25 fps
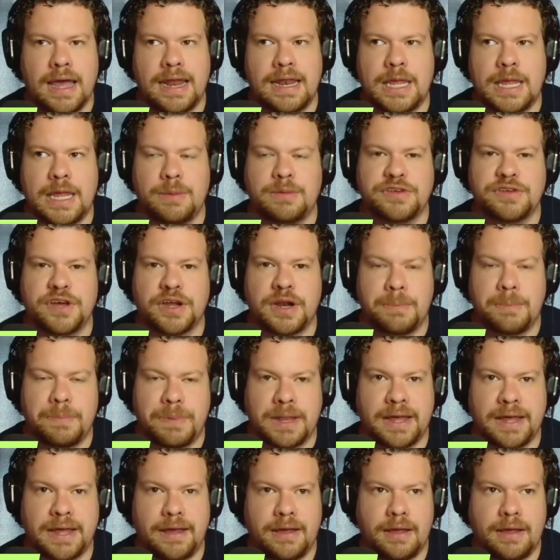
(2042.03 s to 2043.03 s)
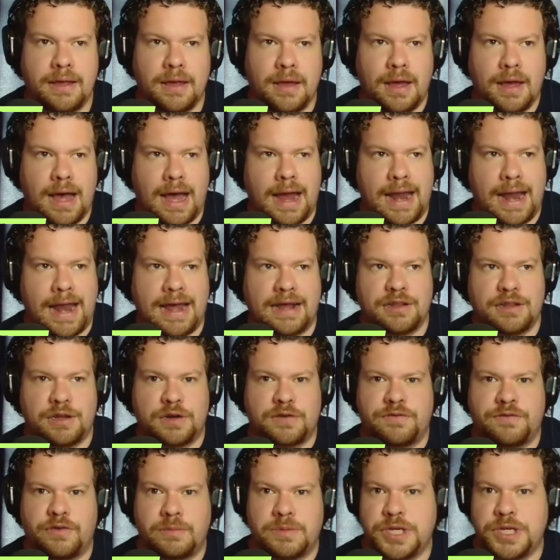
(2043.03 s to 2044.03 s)
and he was gonna play an
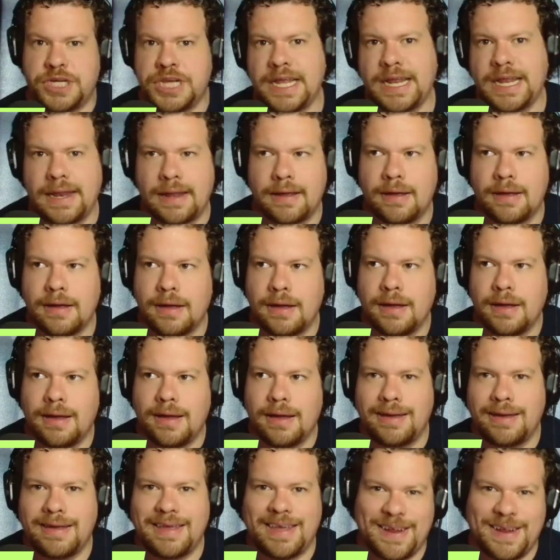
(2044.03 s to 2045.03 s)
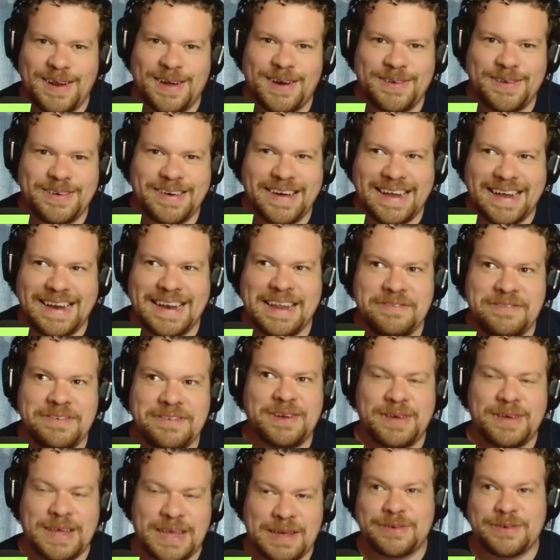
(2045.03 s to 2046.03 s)
actor from Chile. You know, and
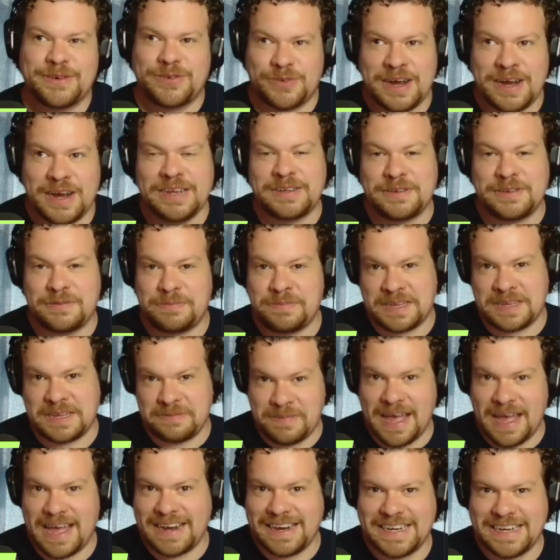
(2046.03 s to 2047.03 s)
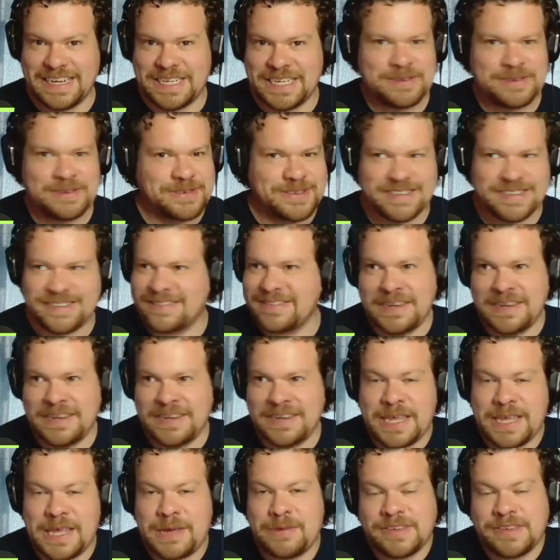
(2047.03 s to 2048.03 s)
even though he was trying to speak Spanish, he was, you
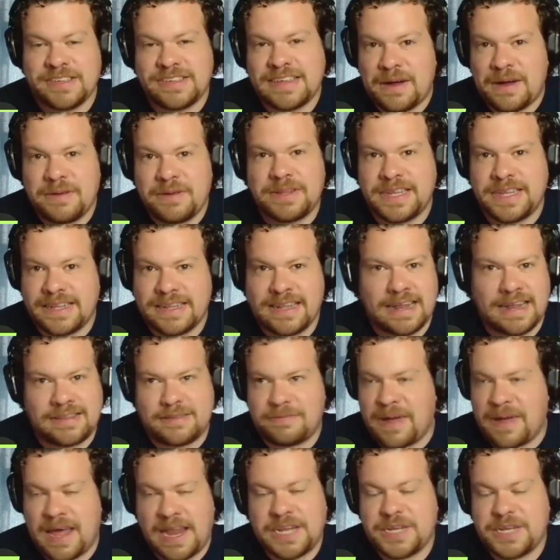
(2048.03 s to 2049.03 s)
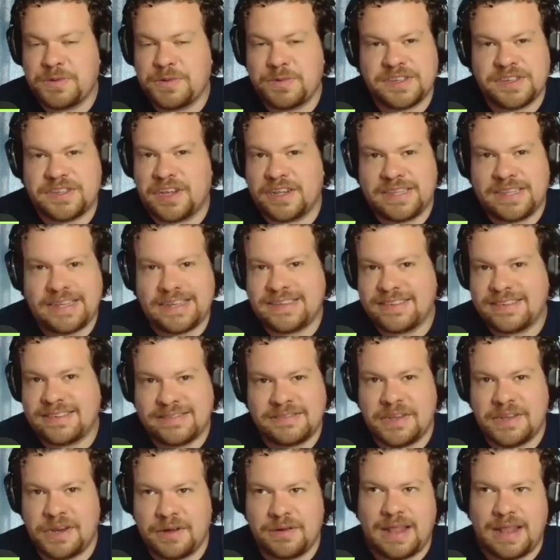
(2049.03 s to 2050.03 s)
know, he was sounding that Spanish was not his,
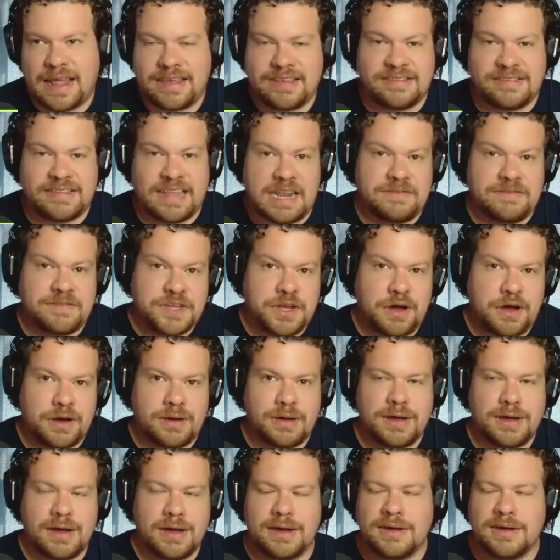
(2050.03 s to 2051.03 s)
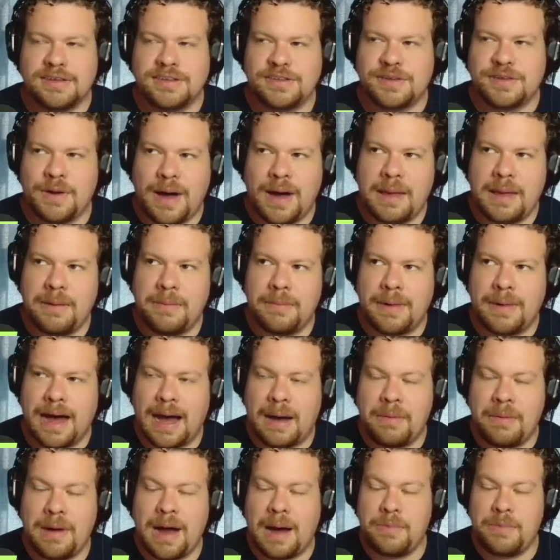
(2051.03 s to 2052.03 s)
you know, like his native tongue. So I'm,
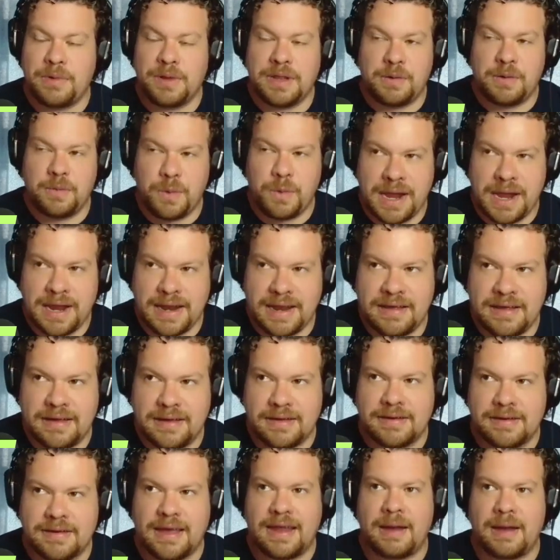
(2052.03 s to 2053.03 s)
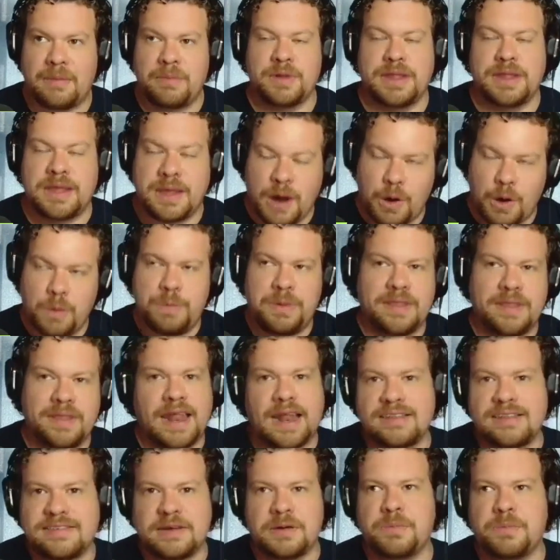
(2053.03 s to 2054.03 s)
I'm, I'm really waiting, and I'm really hoping
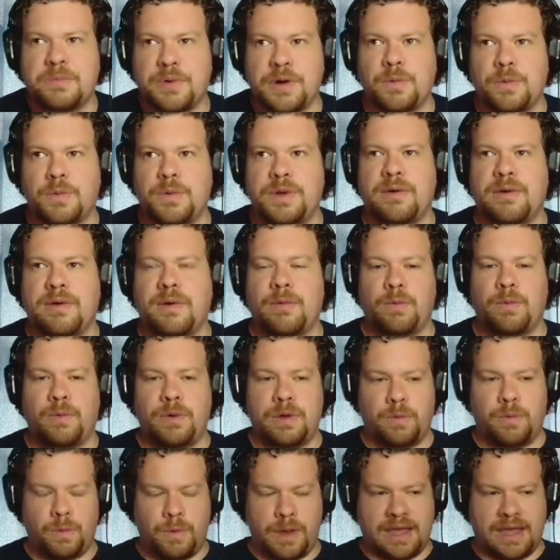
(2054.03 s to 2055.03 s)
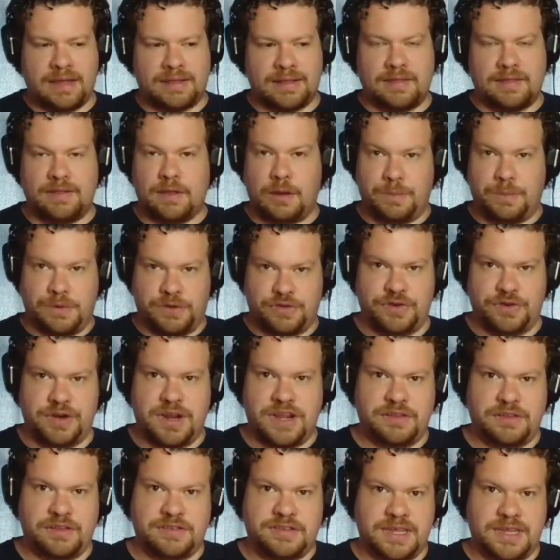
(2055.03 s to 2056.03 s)
that at some point we, we, we get like the
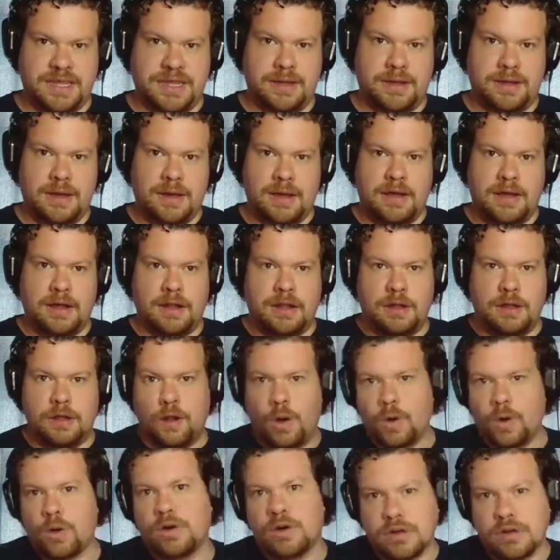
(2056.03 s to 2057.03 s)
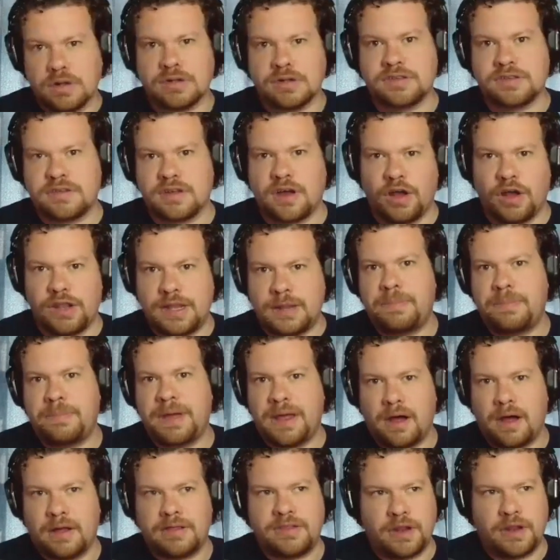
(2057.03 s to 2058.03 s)
opportunity to see locals on
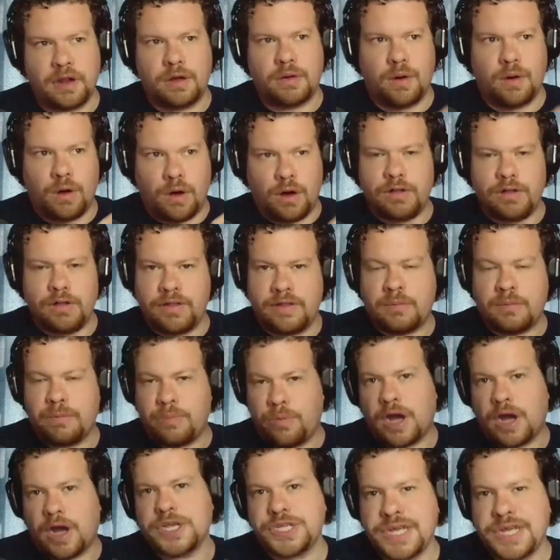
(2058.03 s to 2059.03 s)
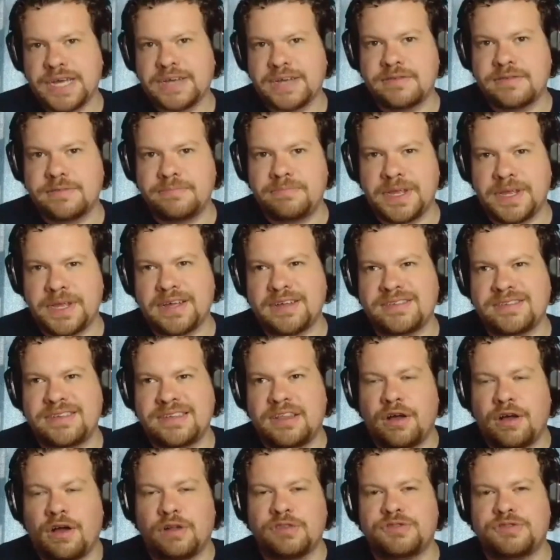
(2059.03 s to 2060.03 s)
the, you know, on their projects, because
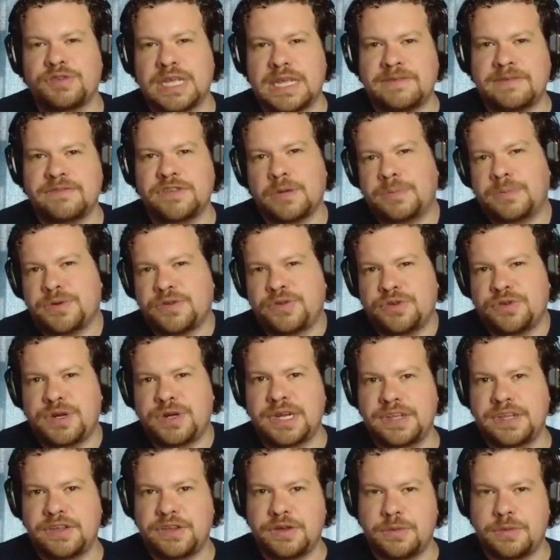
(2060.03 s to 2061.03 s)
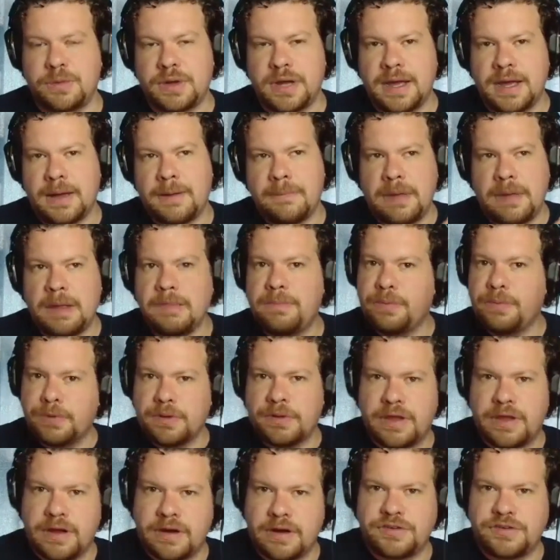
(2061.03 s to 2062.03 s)
it also gives the opportunity to
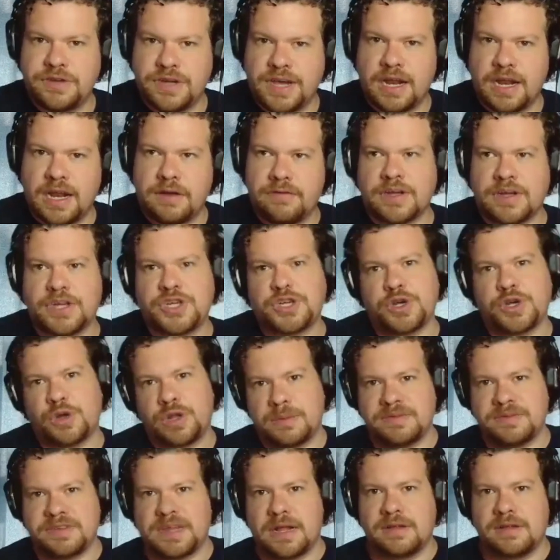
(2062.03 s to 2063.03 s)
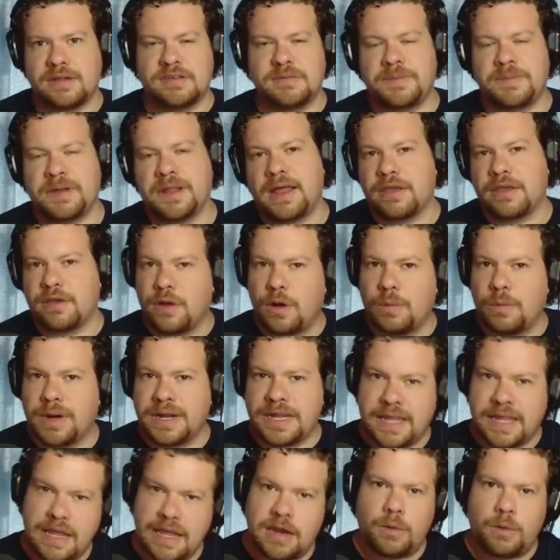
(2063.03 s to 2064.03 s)
people there to kind of like show themselves, to be like, you know
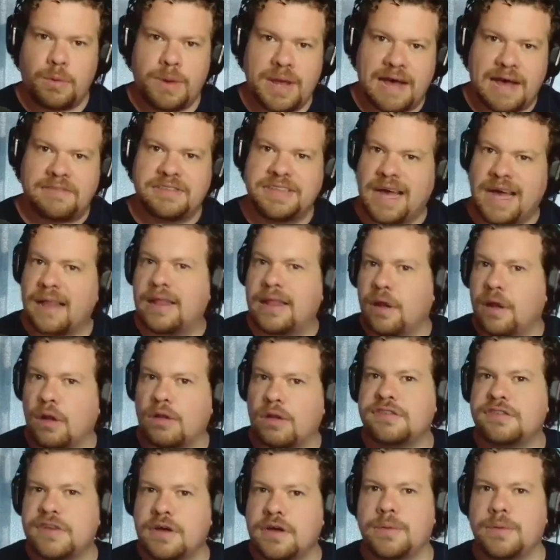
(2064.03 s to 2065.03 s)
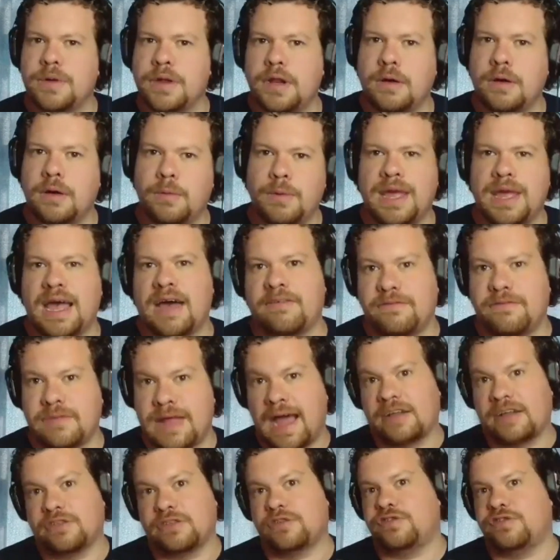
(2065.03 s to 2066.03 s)
what, here we have talent also, you know, we have
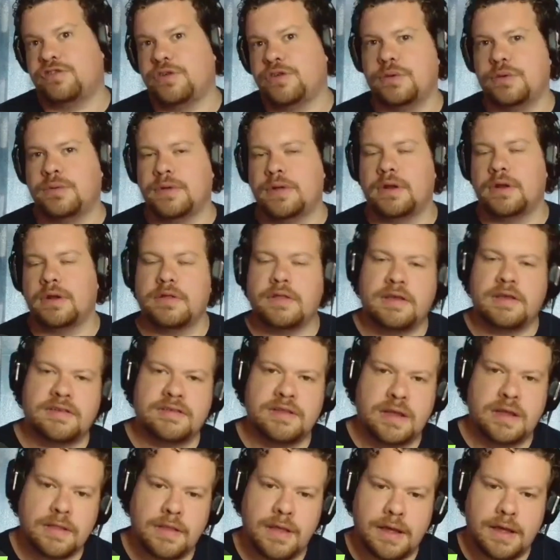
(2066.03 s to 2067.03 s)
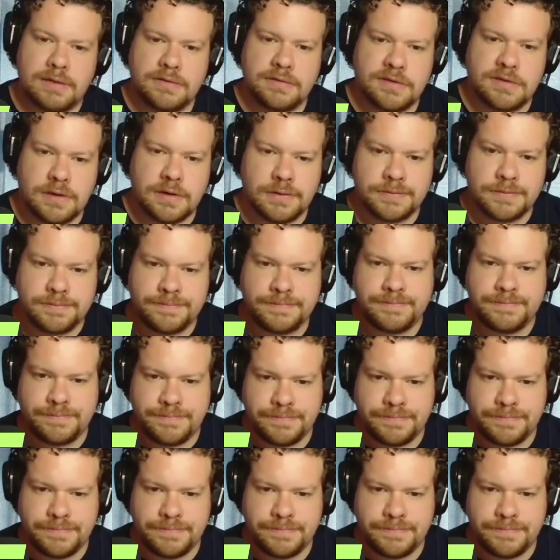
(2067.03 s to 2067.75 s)
actors too, you know, things like that. So.